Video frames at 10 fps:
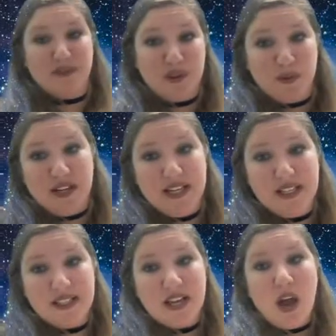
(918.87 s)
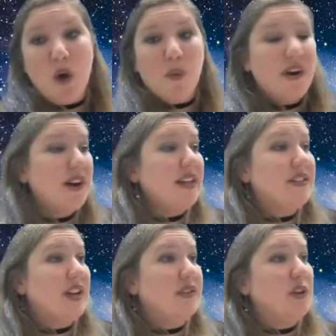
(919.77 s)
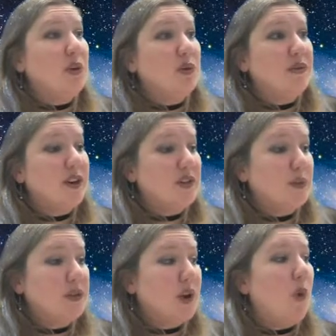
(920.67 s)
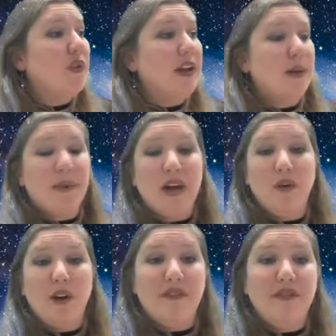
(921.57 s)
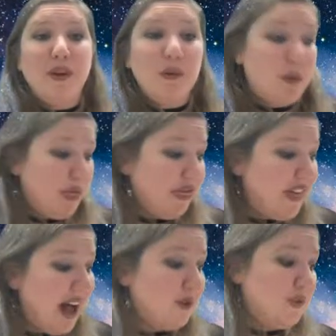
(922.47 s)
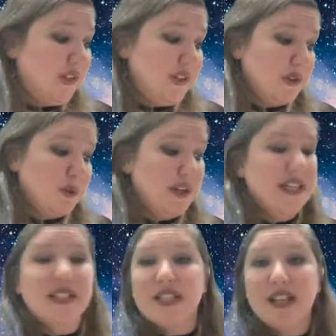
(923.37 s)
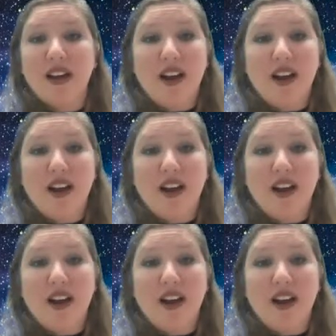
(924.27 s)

of degrees, whereas the universe was only about a few thousand degrees